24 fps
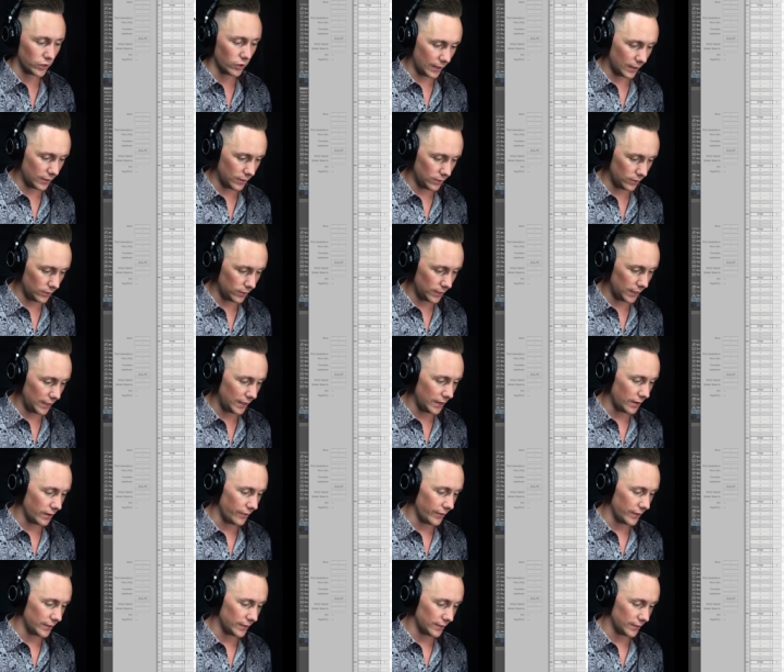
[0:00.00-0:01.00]
So because you see
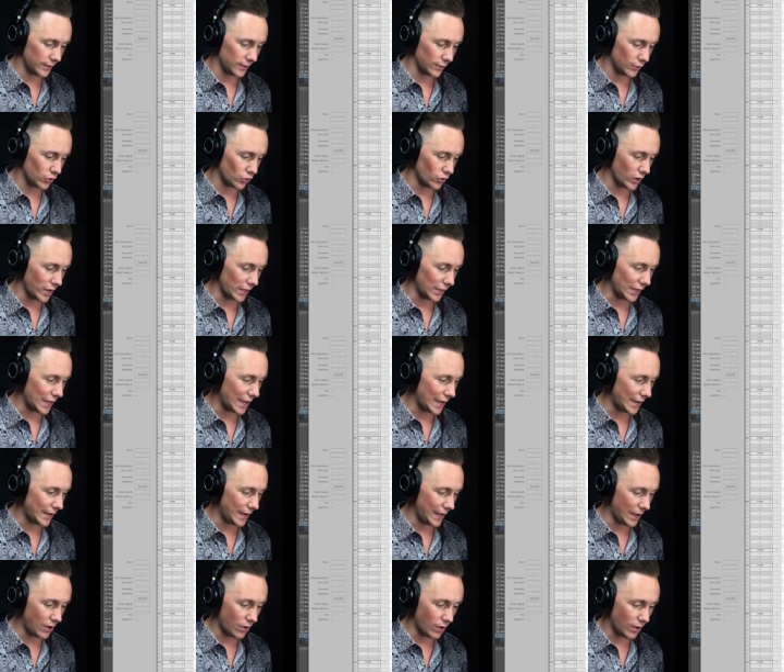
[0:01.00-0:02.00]
here, this is a straight
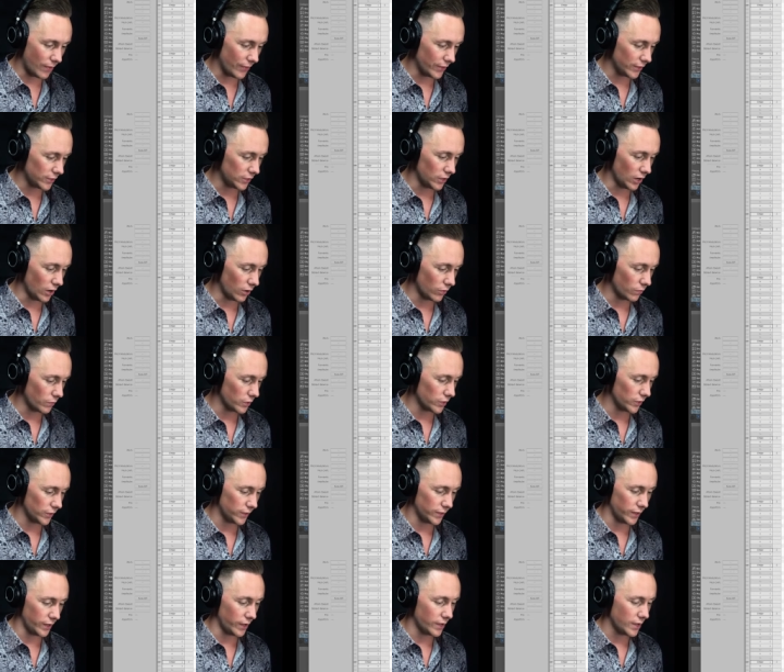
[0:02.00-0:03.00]
line now on this note,
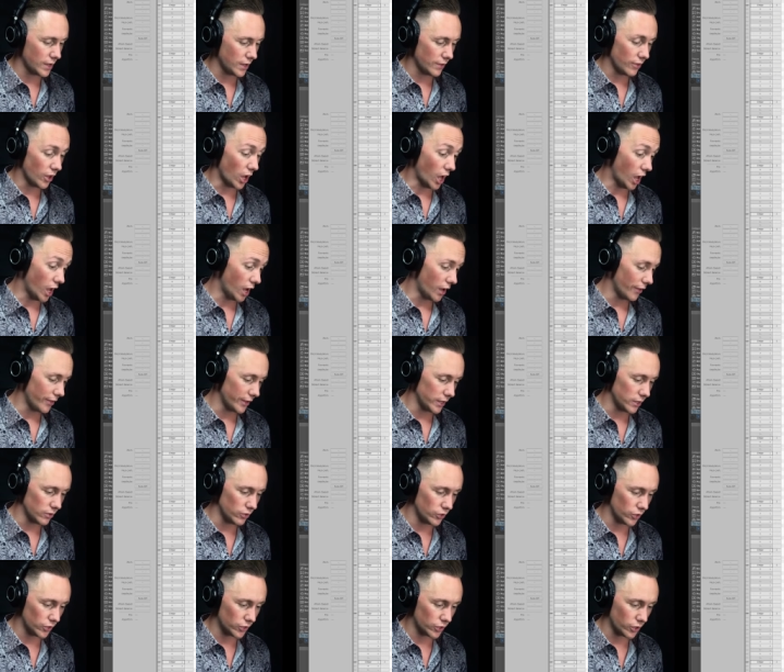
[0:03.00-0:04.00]
which is the ah that
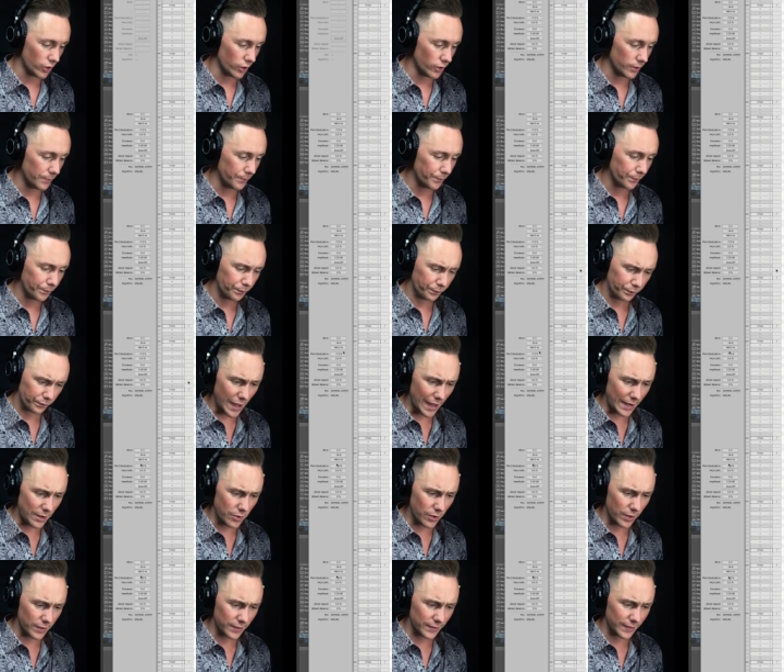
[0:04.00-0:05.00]
you just heard.
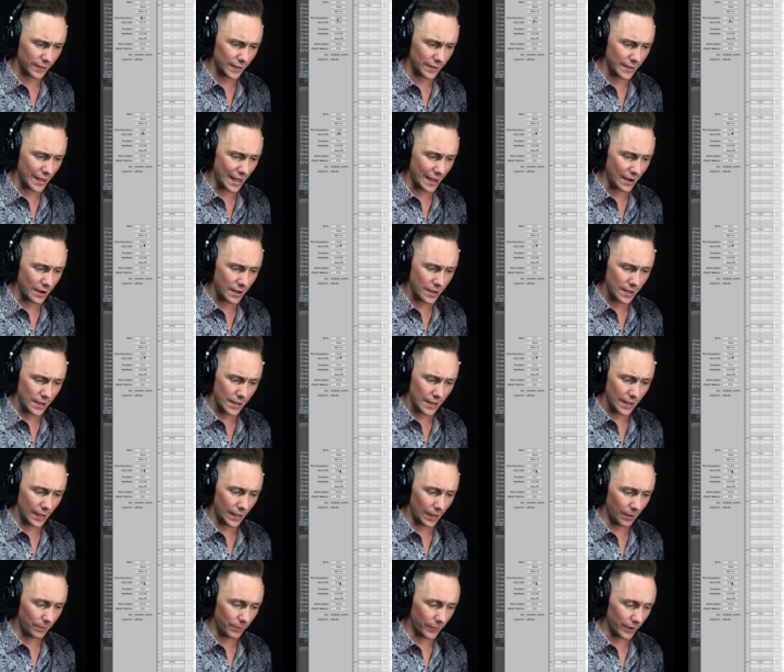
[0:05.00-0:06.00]
And you can see that
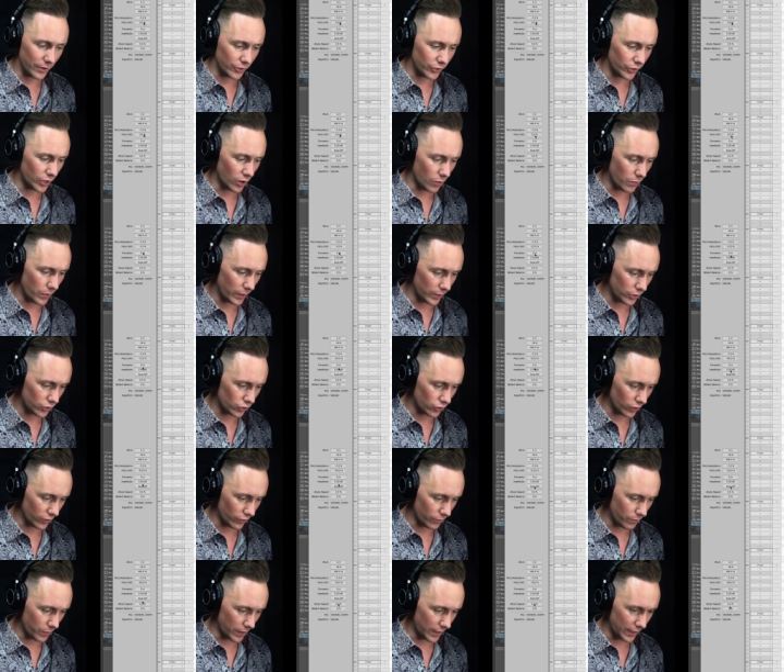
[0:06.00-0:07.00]
there's no pitch
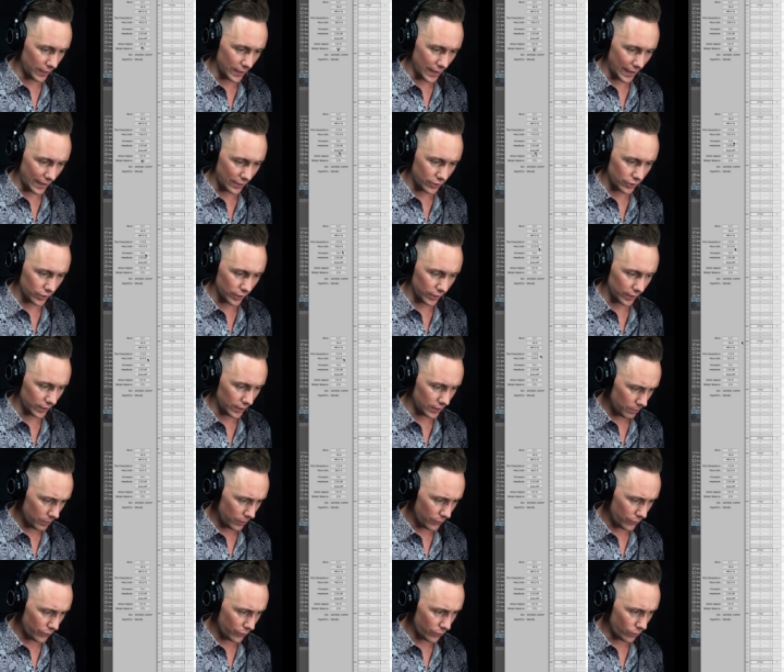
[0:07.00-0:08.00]
drift, but it actually,
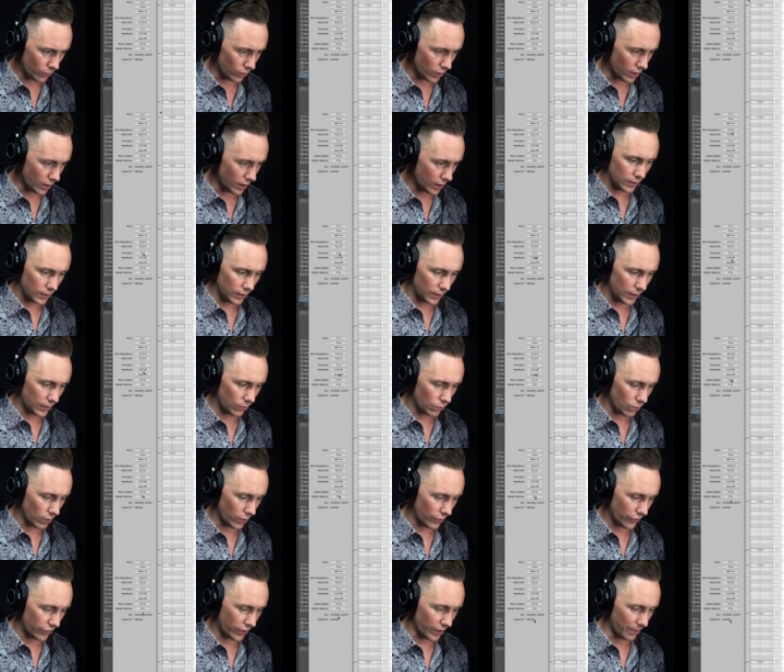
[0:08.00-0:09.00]
before, it
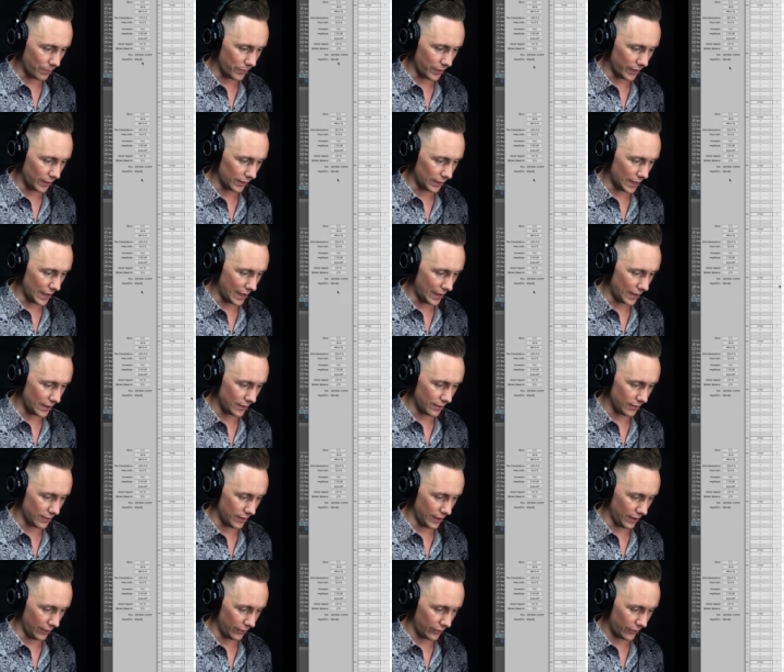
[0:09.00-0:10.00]
was something like
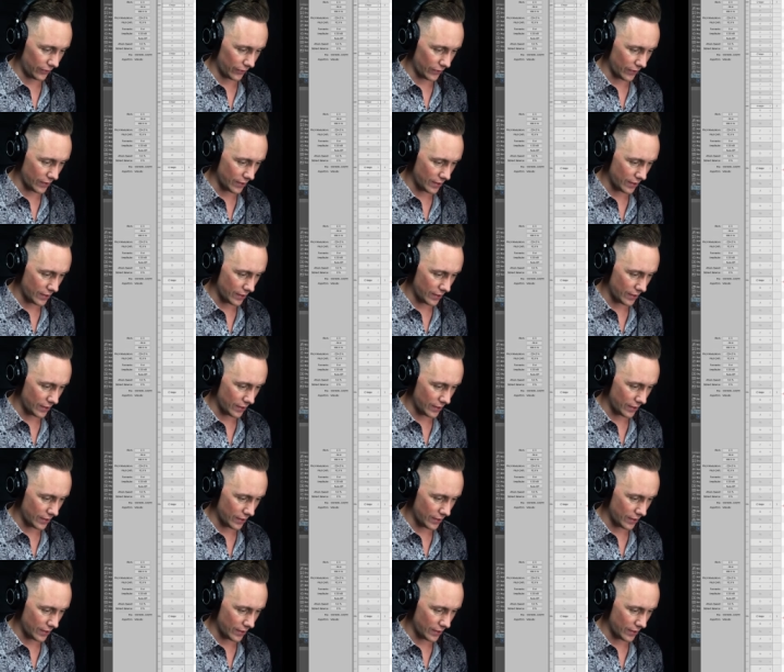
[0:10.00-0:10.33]
this.